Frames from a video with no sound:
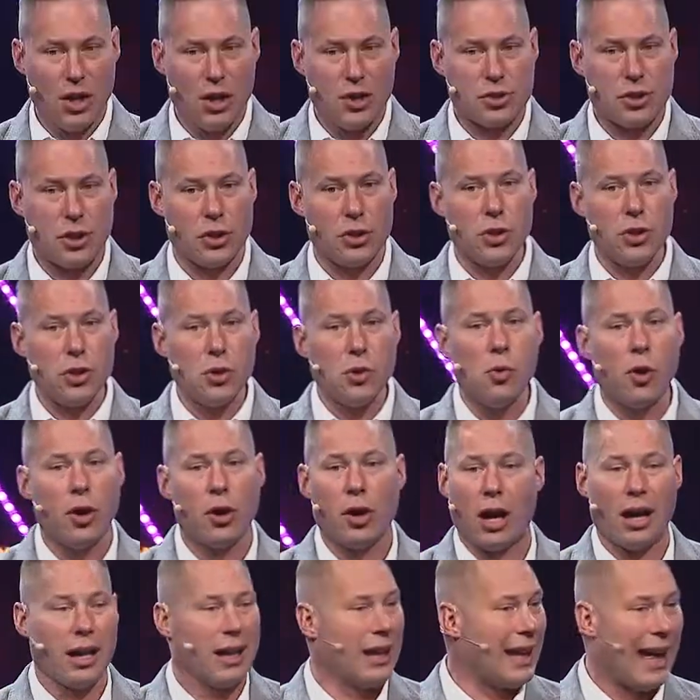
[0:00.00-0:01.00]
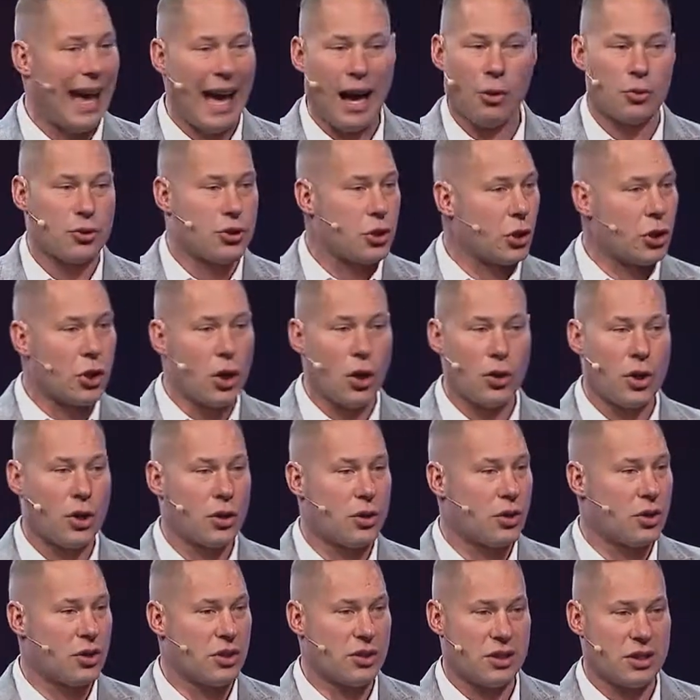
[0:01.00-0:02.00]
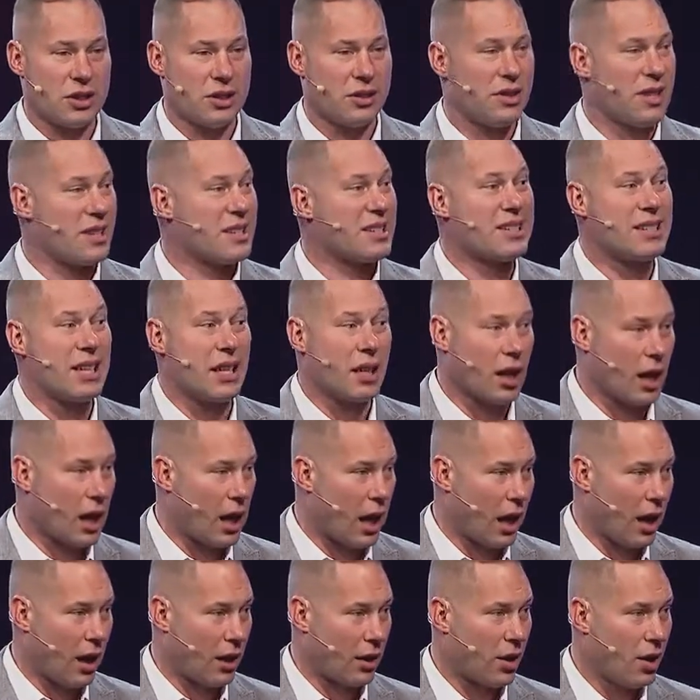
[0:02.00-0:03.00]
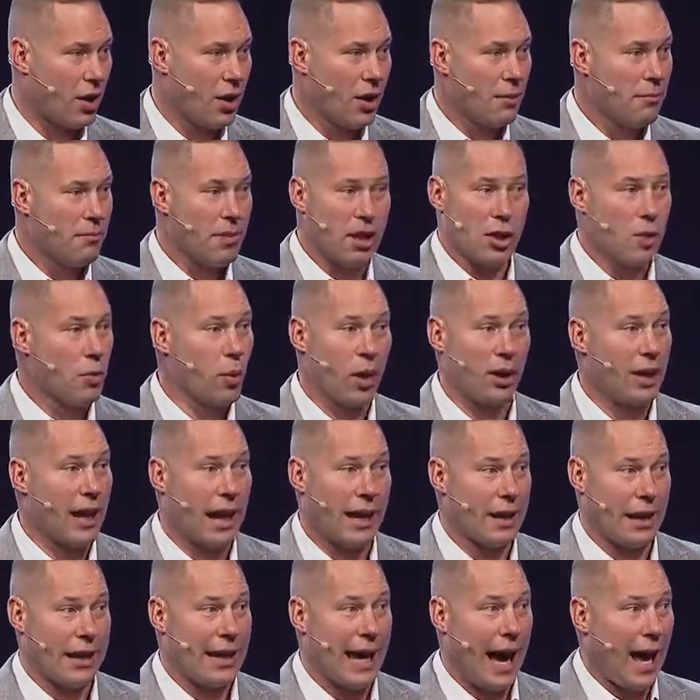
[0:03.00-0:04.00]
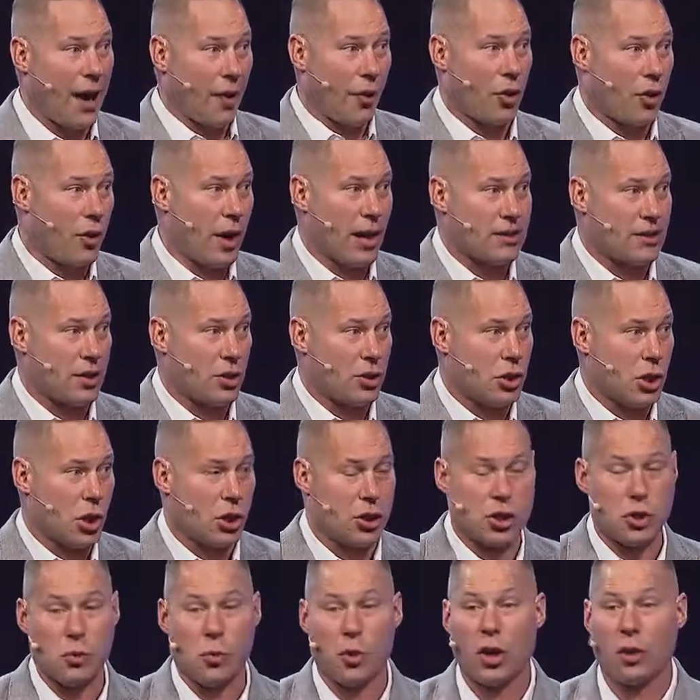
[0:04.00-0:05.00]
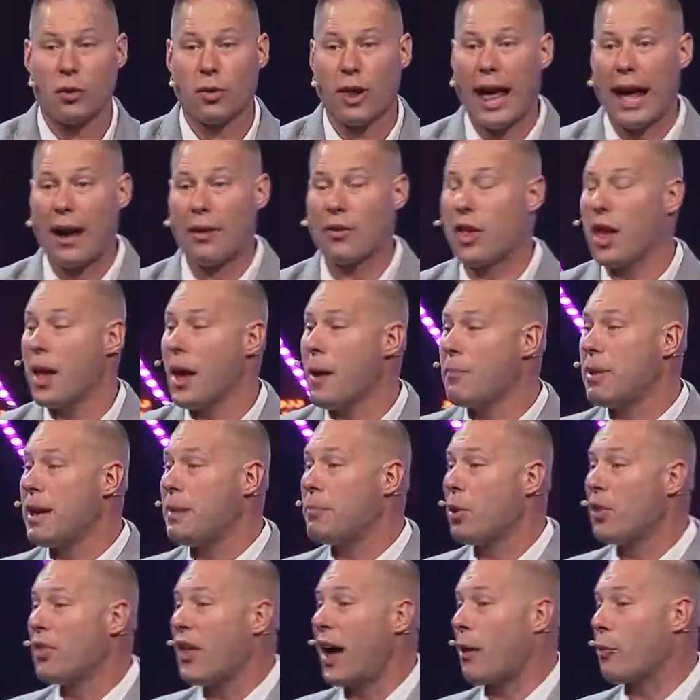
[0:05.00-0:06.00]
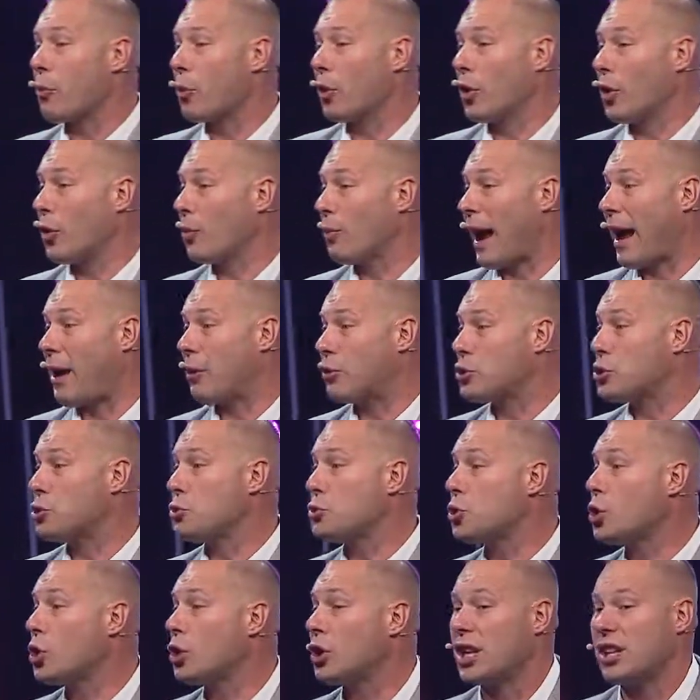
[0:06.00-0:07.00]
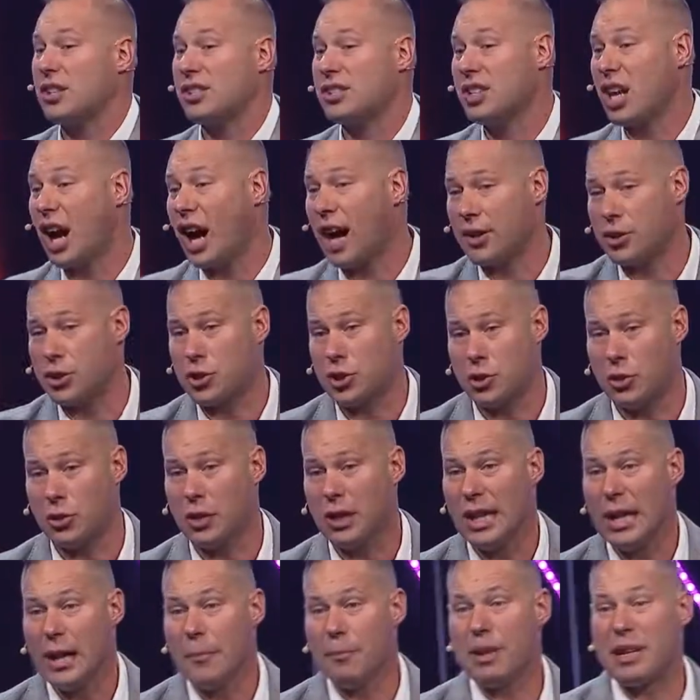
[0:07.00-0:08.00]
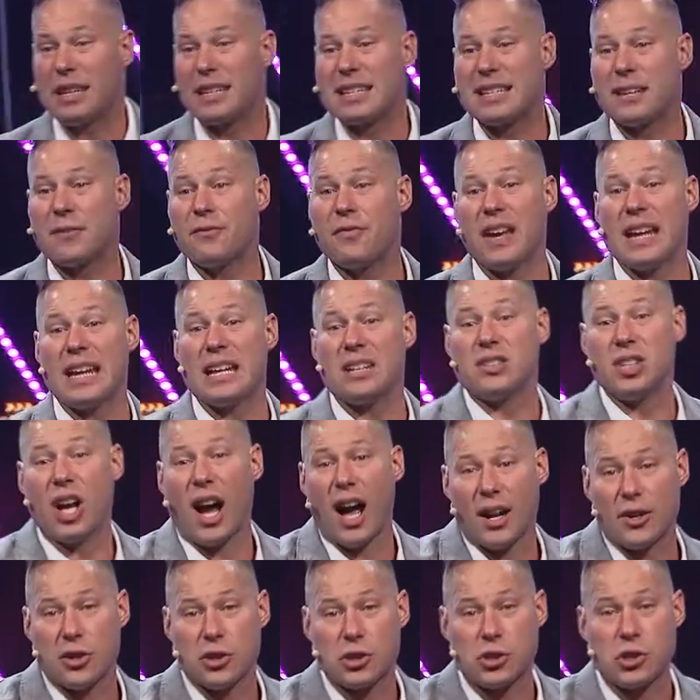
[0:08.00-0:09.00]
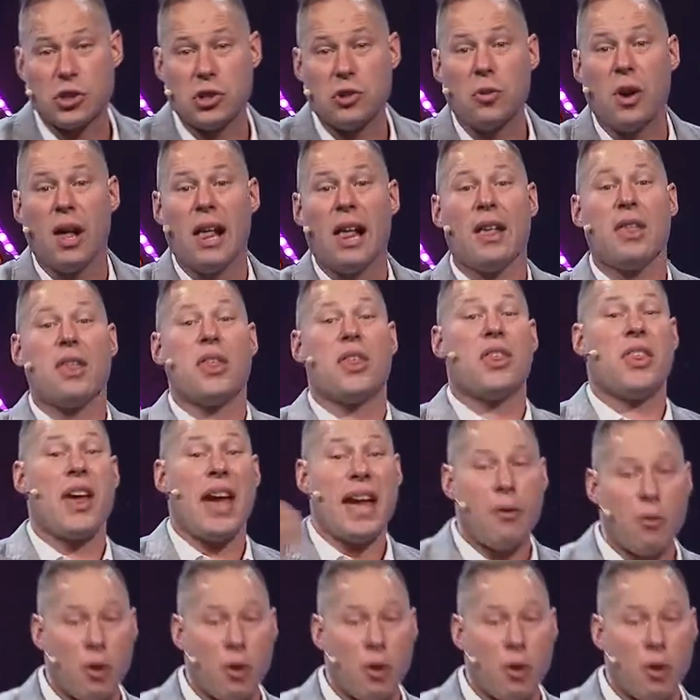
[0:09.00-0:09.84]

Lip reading: So you weren't allowed to go to the synagogue. I mean, you weren't allowed to gather as the church. You weren't allowed, people that were around you couldn't touch you, because if they touched you, they